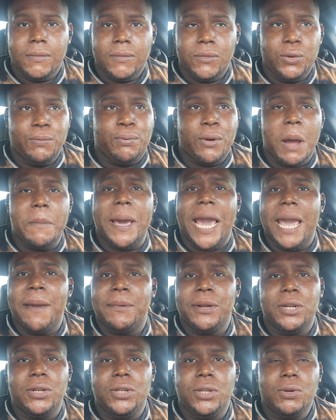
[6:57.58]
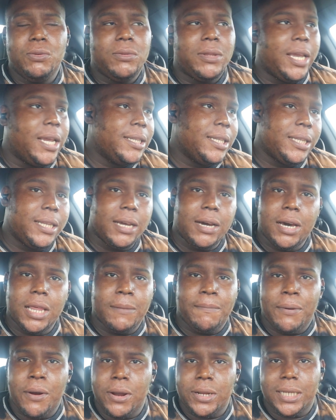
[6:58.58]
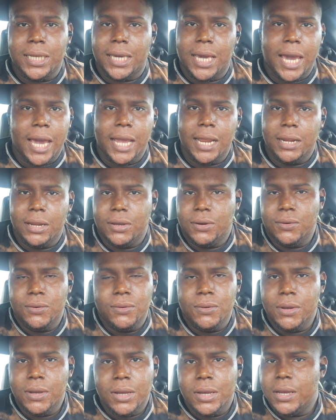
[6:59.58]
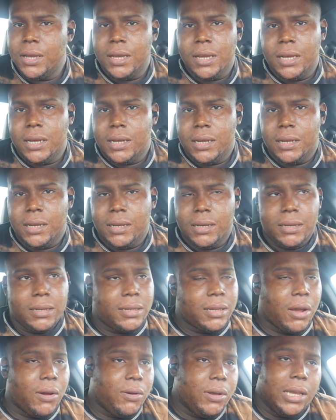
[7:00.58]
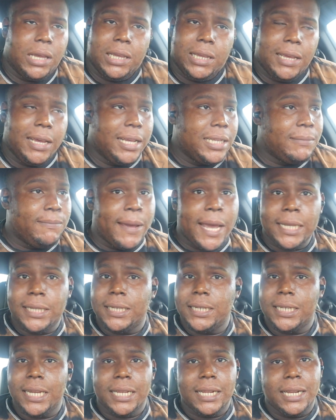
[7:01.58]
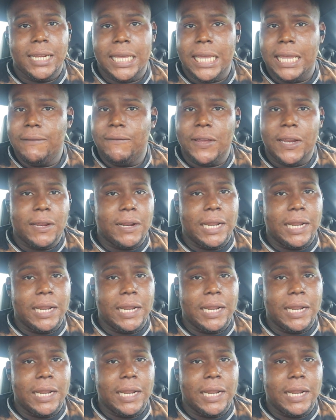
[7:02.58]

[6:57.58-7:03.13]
You're probably able to do things that the other person can't do. So it's best to just leave it